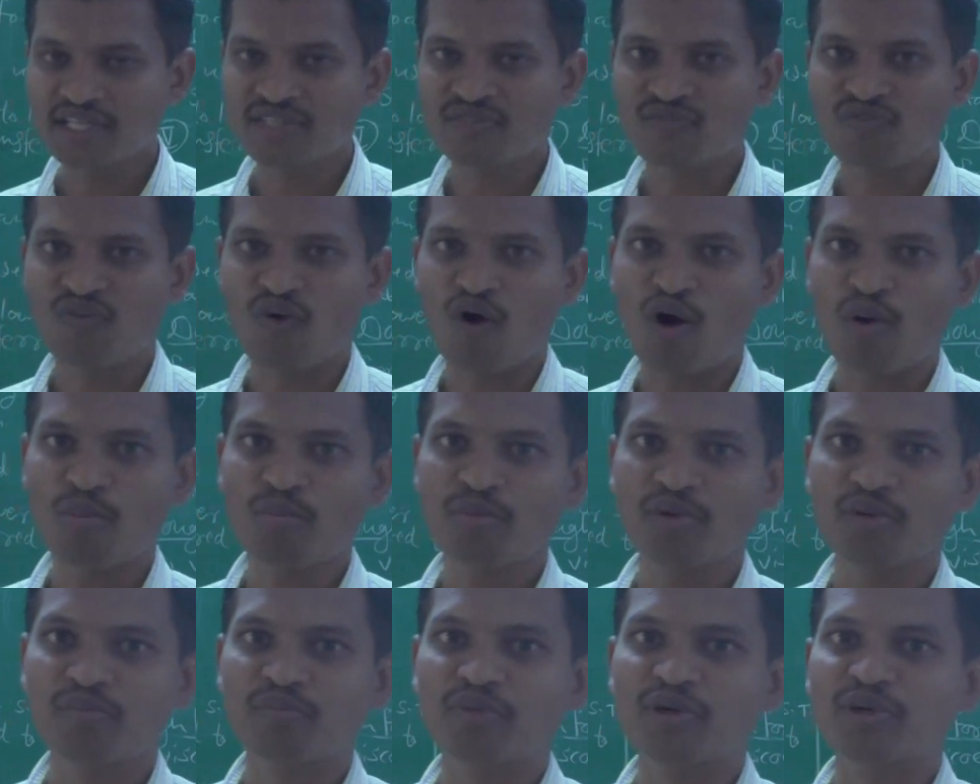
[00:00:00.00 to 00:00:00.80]
is
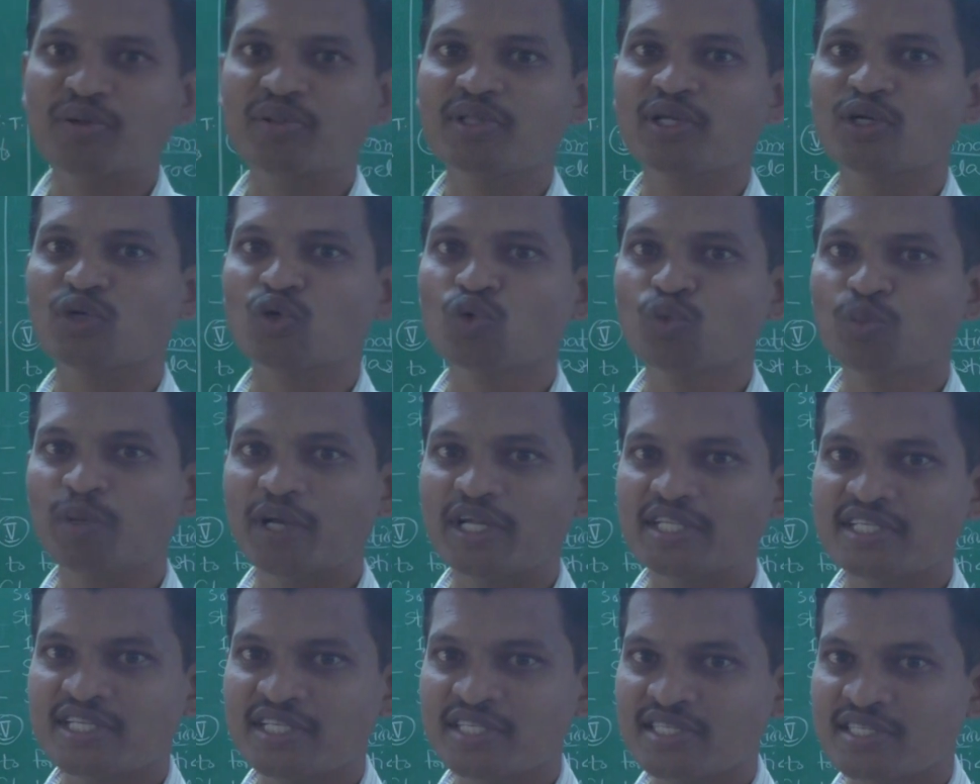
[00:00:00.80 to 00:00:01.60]
formed between the two
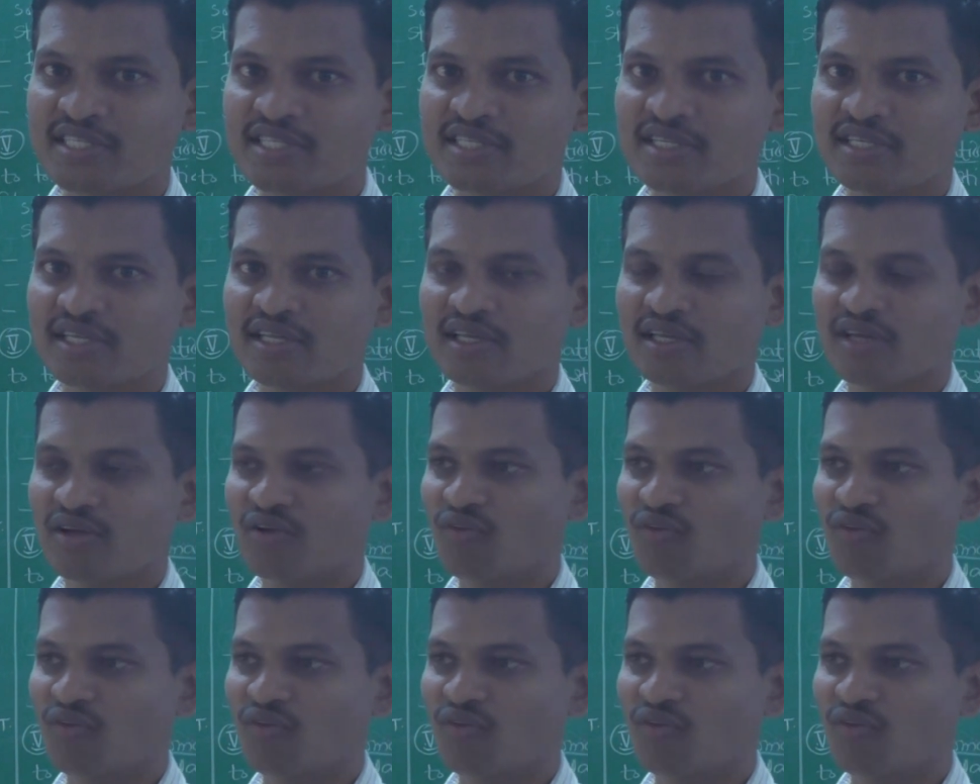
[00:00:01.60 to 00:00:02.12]
phases.